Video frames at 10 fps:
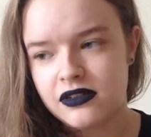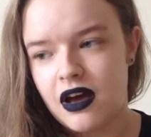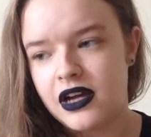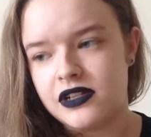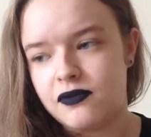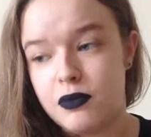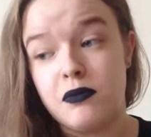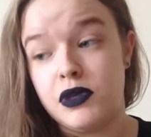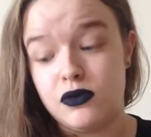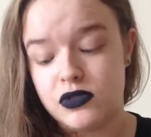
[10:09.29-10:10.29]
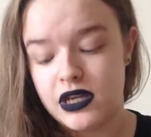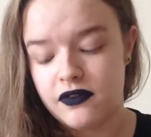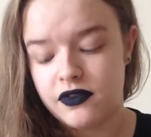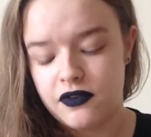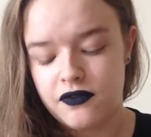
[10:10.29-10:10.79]
kind of bemused
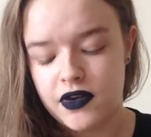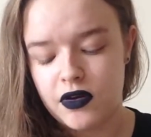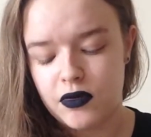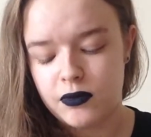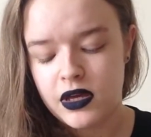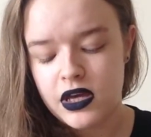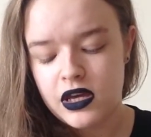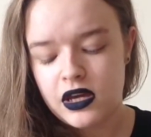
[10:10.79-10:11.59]
after a film.